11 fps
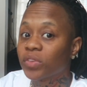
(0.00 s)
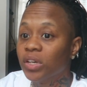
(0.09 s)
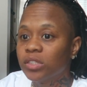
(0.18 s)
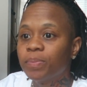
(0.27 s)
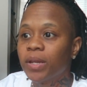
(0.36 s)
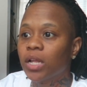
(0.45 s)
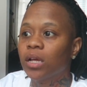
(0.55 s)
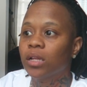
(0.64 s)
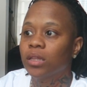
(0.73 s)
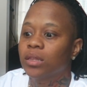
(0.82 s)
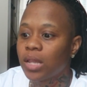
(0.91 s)
It's been
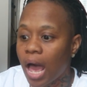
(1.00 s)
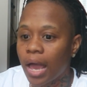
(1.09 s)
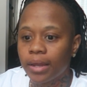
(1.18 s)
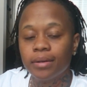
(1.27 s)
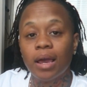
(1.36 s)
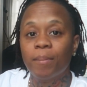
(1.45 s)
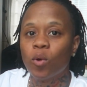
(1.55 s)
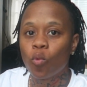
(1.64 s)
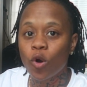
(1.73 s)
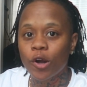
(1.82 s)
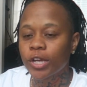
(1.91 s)
a lot. I've
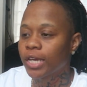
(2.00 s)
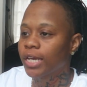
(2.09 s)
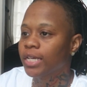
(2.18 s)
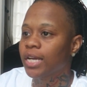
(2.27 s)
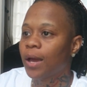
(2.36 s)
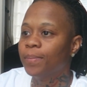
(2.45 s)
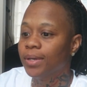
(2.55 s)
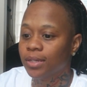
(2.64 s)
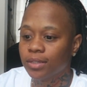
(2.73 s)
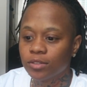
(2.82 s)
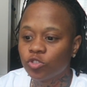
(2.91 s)
been working. I've
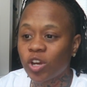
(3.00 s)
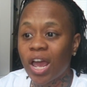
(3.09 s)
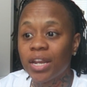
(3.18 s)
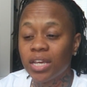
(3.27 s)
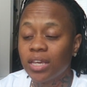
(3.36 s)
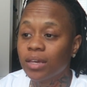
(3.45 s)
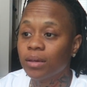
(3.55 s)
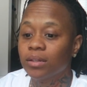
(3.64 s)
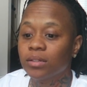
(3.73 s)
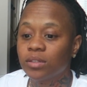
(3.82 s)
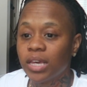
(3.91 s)
been trying to
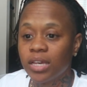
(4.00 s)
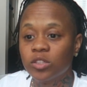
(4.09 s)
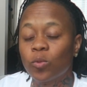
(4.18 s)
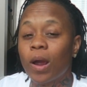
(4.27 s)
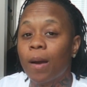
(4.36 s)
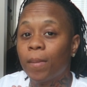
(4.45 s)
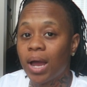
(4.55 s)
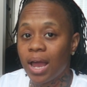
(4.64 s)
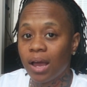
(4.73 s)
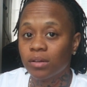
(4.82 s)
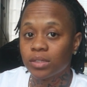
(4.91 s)
get things around my
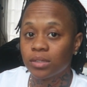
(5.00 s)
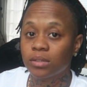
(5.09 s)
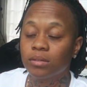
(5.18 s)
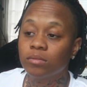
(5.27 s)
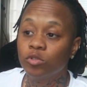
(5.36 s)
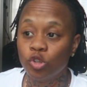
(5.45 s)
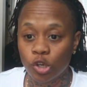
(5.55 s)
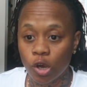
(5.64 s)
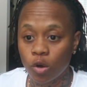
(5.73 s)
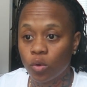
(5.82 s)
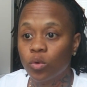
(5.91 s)
house, you
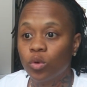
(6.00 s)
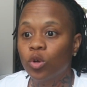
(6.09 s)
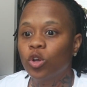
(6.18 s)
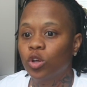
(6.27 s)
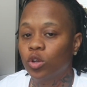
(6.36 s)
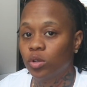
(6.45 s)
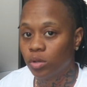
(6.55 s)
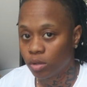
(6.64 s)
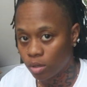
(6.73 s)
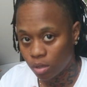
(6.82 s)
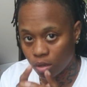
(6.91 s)
know,
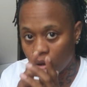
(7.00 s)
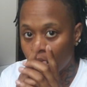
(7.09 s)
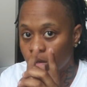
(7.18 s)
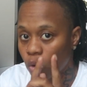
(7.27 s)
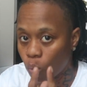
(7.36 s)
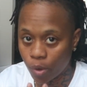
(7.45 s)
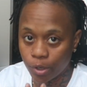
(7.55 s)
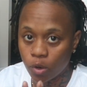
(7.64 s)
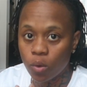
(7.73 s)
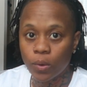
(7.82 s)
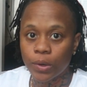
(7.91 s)
all on one
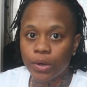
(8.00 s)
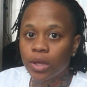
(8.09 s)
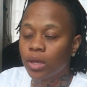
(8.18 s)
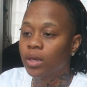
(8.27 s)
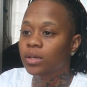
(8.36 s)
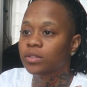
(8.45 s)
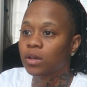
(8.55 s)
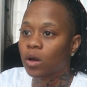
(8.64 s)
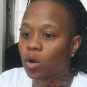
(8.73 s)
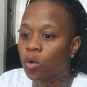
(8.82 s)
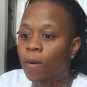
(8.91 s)
accord.
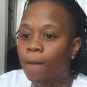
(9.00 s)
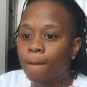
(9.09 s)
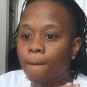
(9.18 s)
So